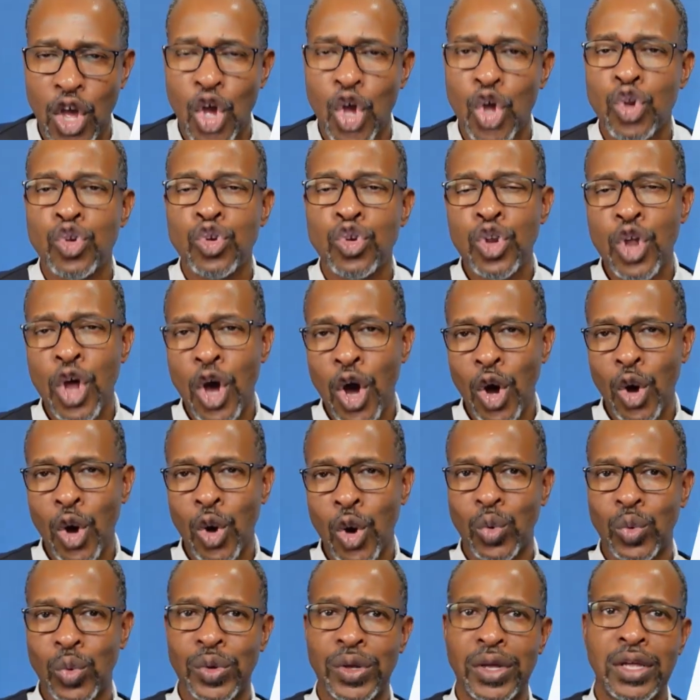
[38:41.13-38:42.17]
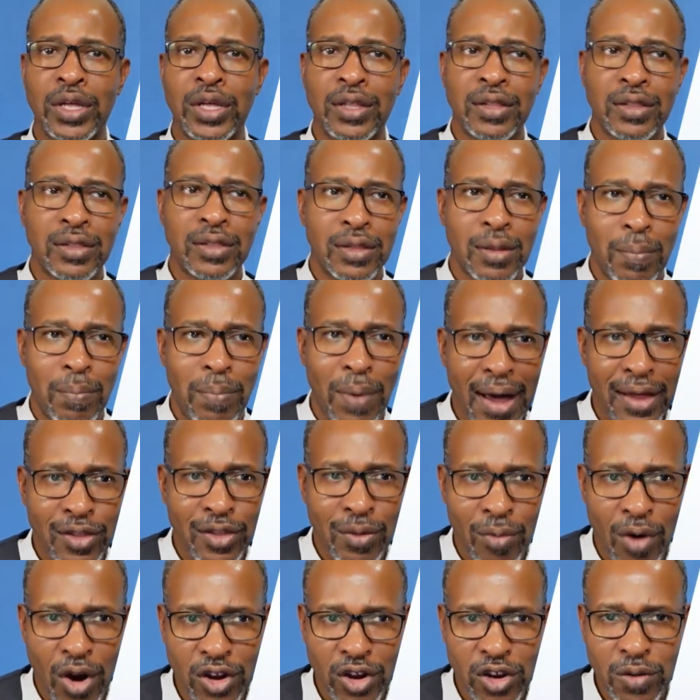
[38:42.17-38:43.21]
No, the, the
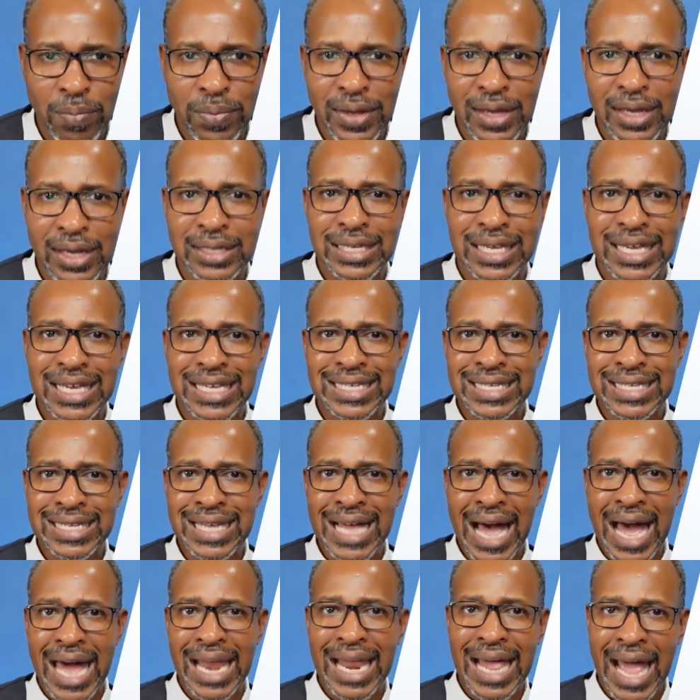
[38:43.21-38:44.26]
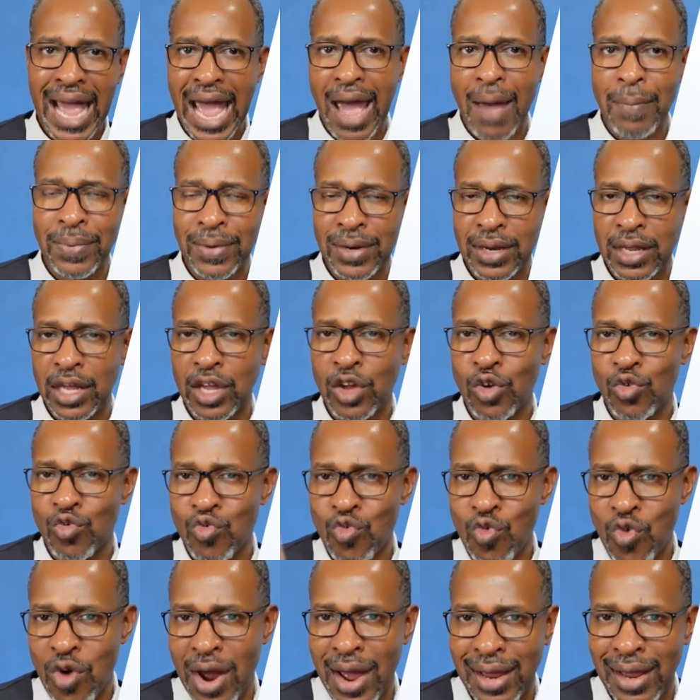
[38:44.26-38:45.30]
mark of the beast is not happening
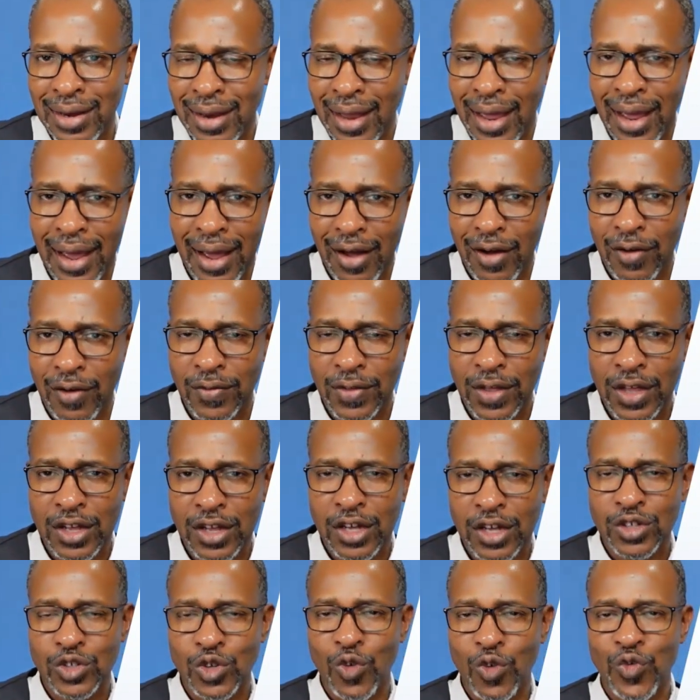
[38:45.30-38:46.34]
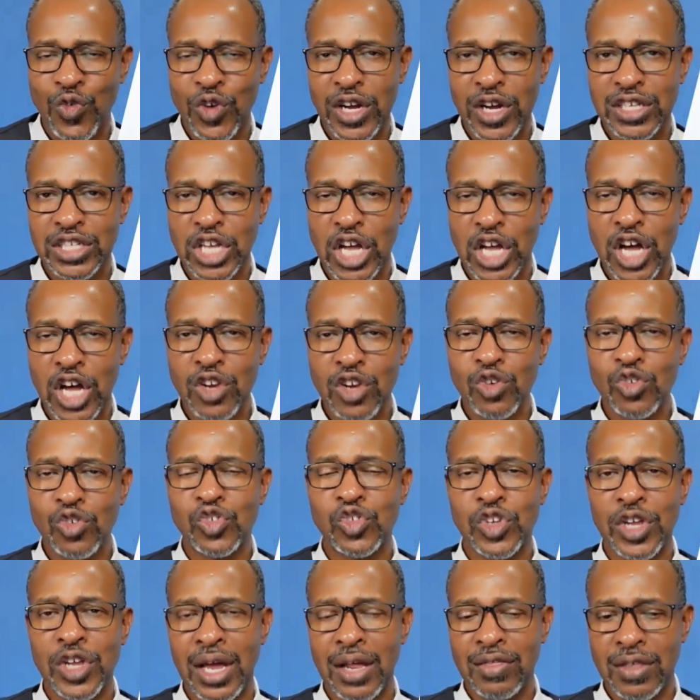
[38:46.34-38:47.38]
right now. So, friends,
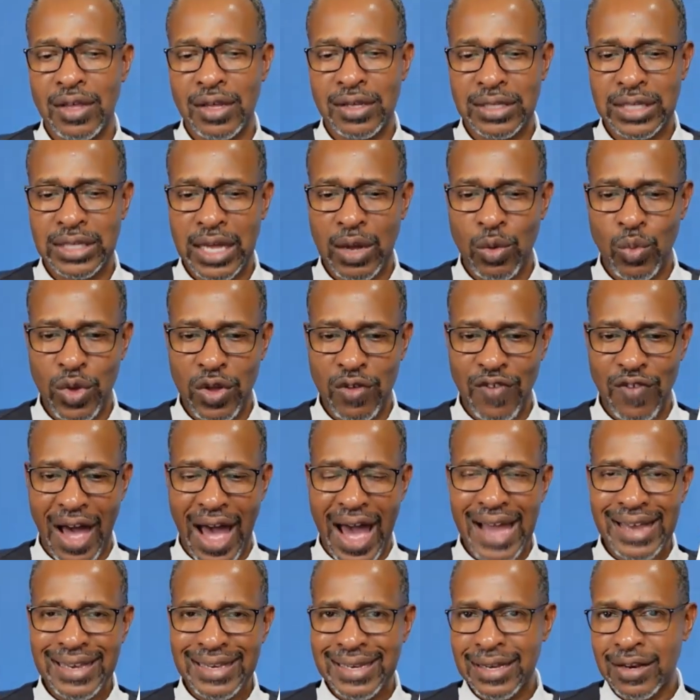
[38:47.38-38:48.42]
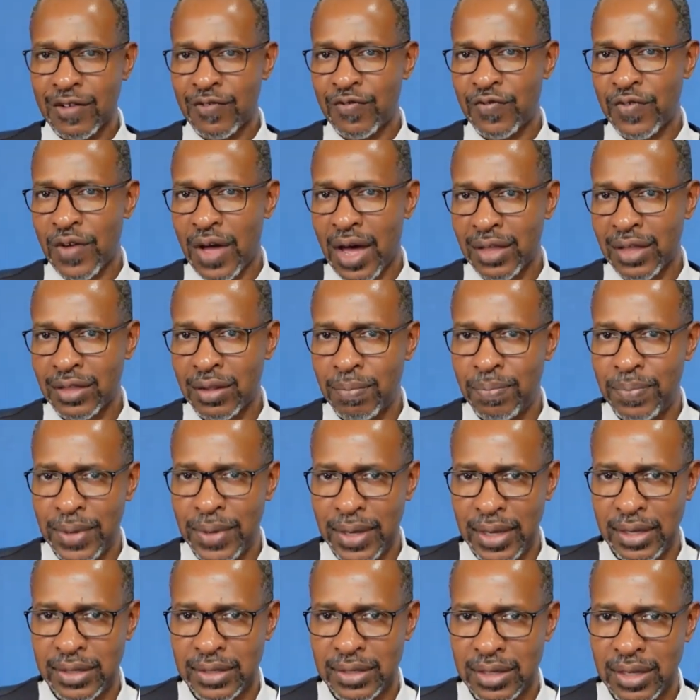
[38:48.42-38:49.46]
understand this that we've identified the
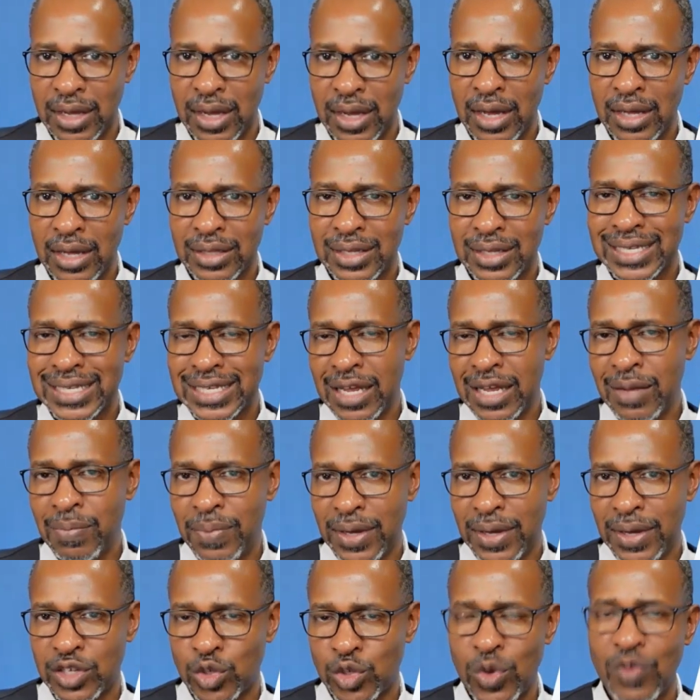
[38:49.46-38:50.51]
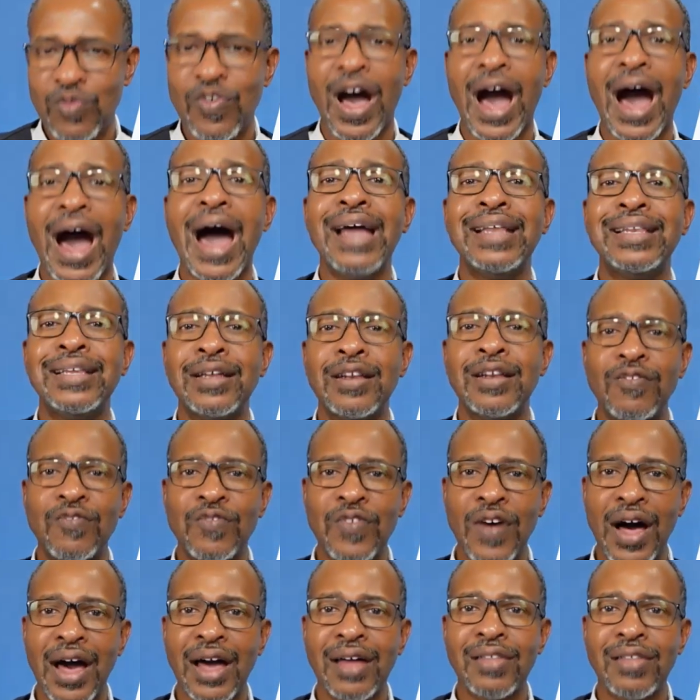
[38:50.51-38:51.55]
beast, the sea beast. We've
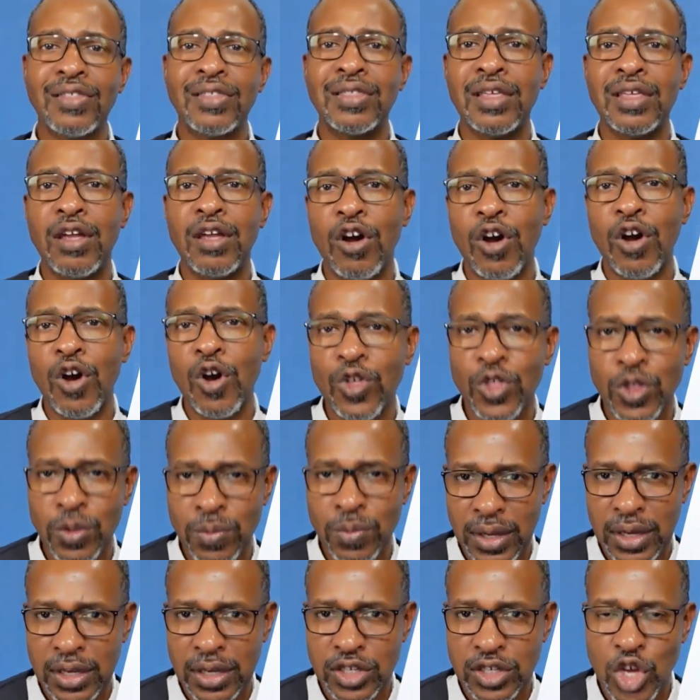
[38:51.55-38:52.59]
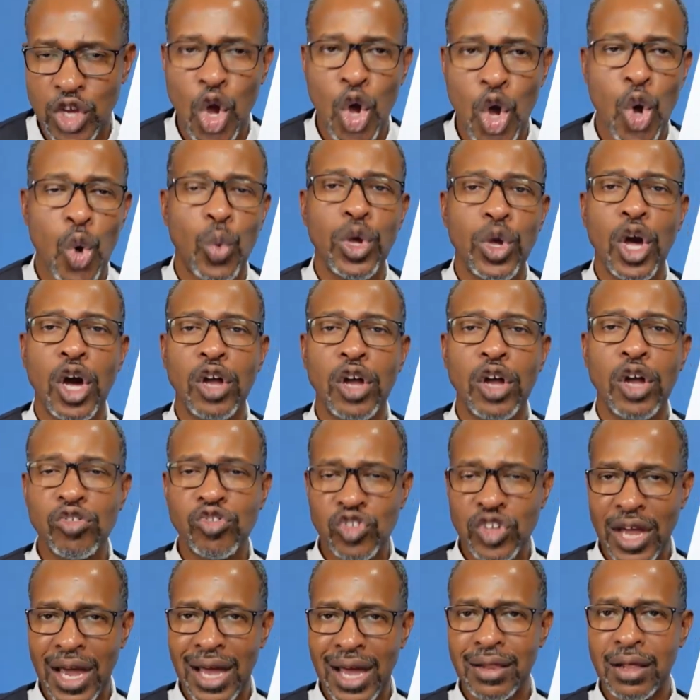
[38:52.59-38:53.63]
identified the earth beast. We
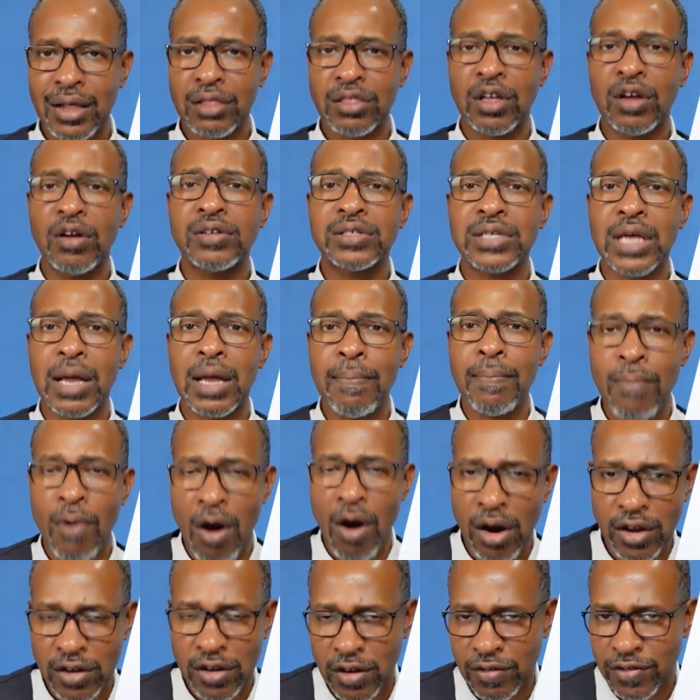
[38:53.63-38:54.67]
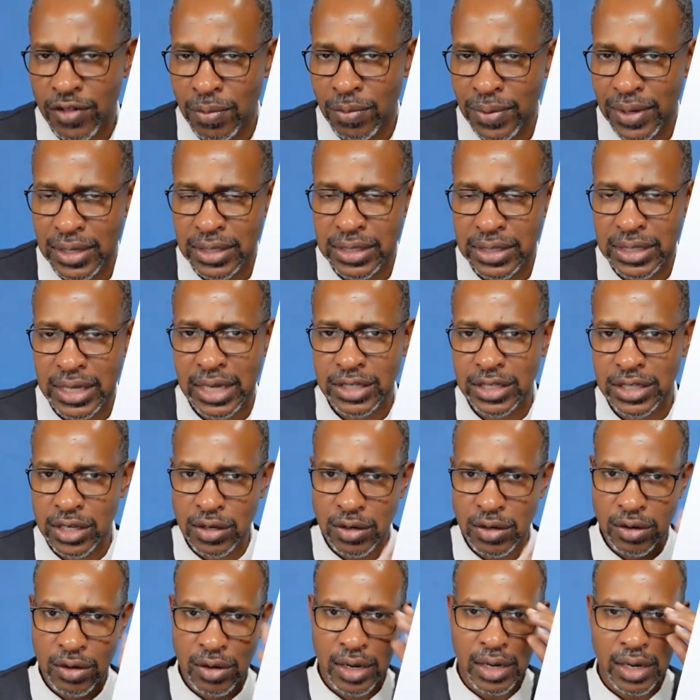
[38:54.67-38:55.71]
understand that there is a mark of the beast that's
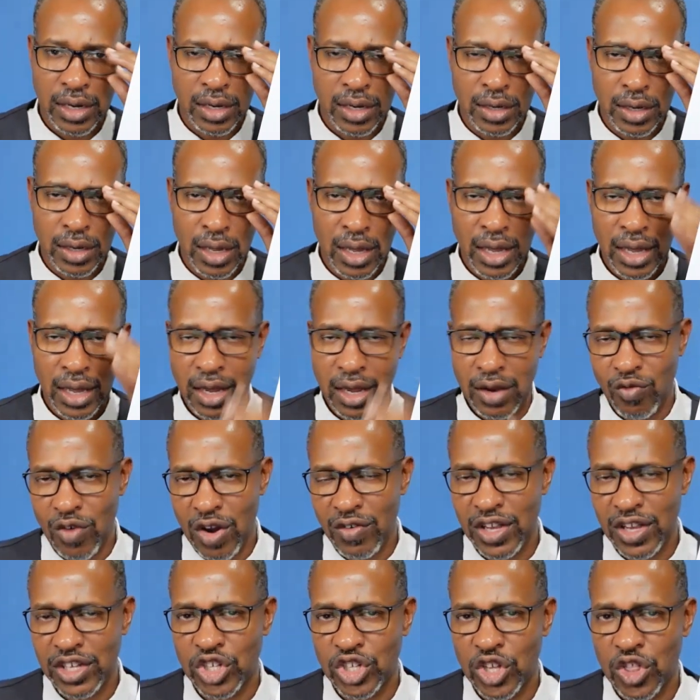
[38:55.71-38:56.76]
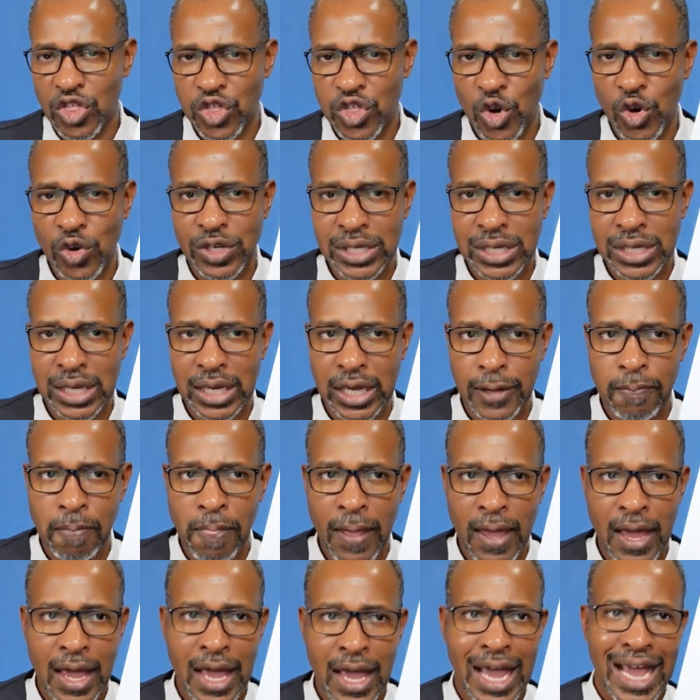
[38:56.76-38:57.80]
here in, in Revelation 13,
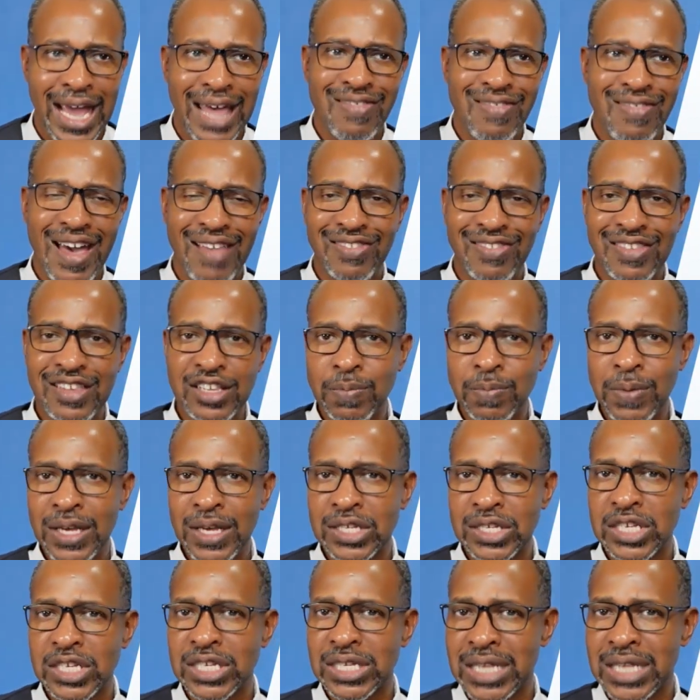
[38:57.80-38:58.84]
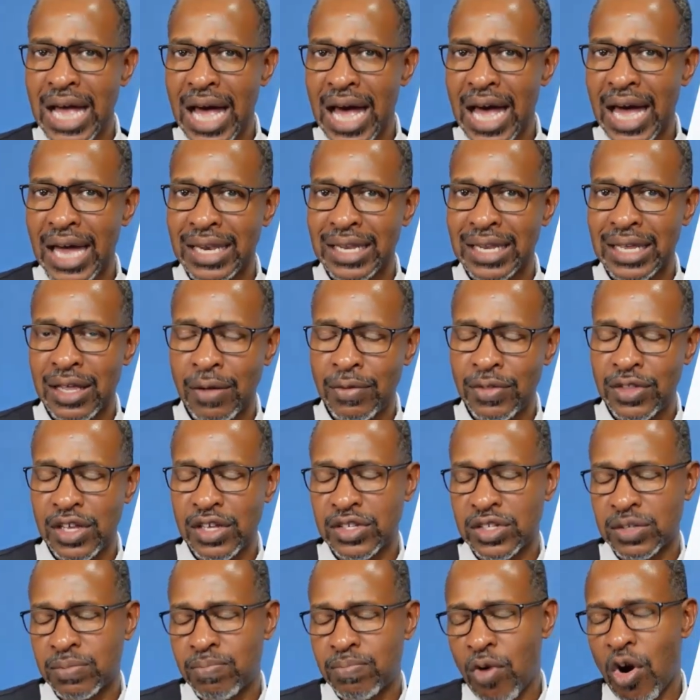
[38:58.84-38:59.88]
and that this beast is not, and this
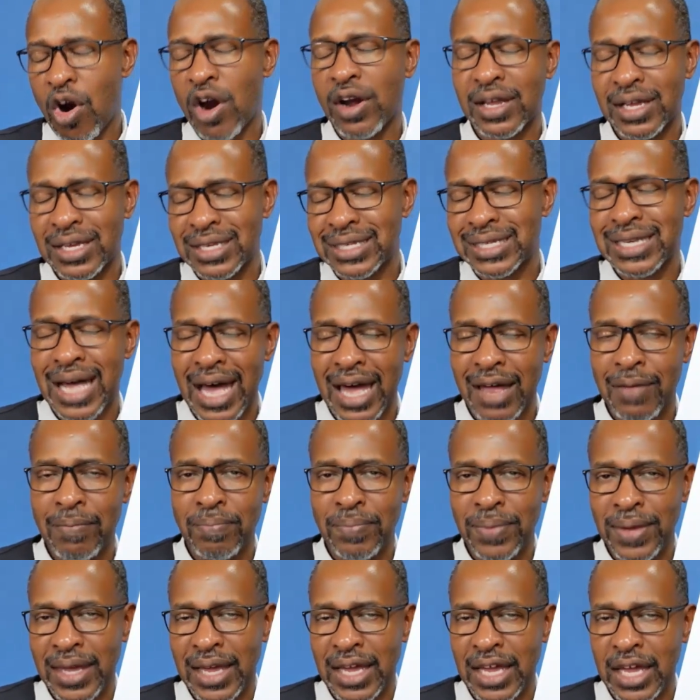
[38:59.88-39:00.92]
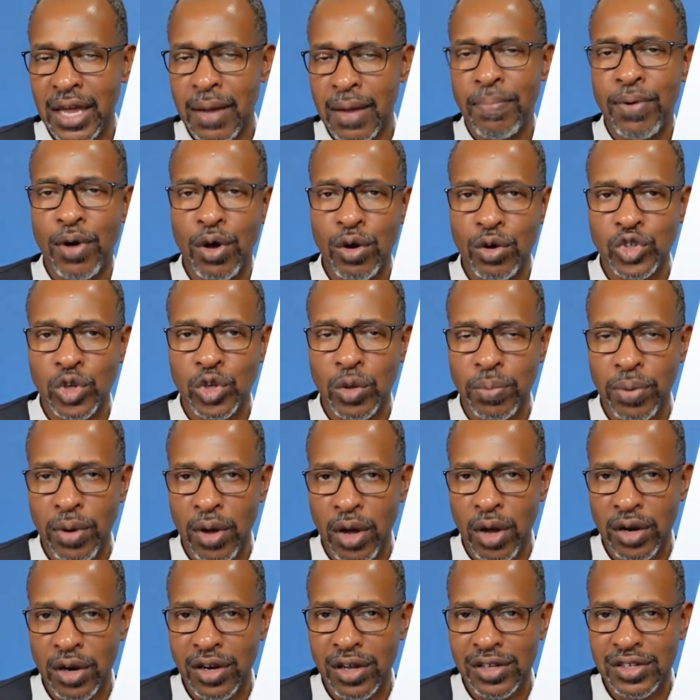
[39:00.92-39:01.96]
mark is not being imposed upon
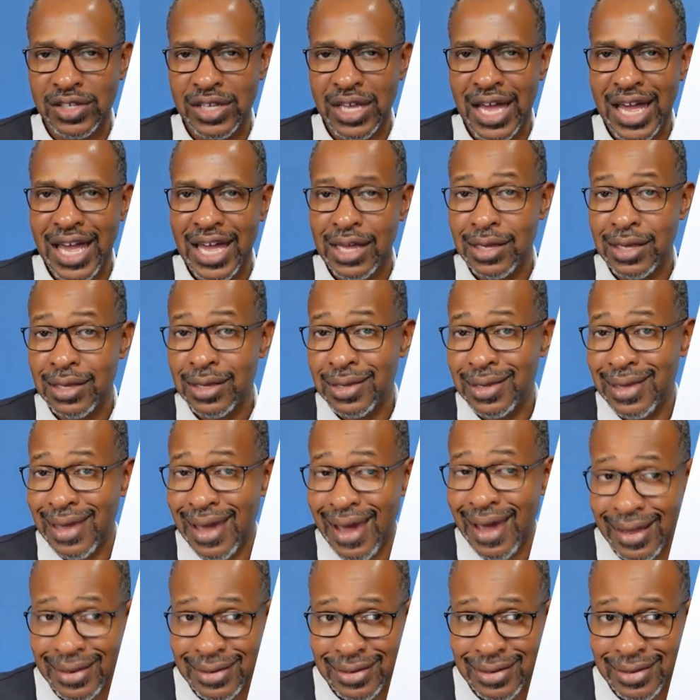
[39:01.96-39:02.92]
us yet.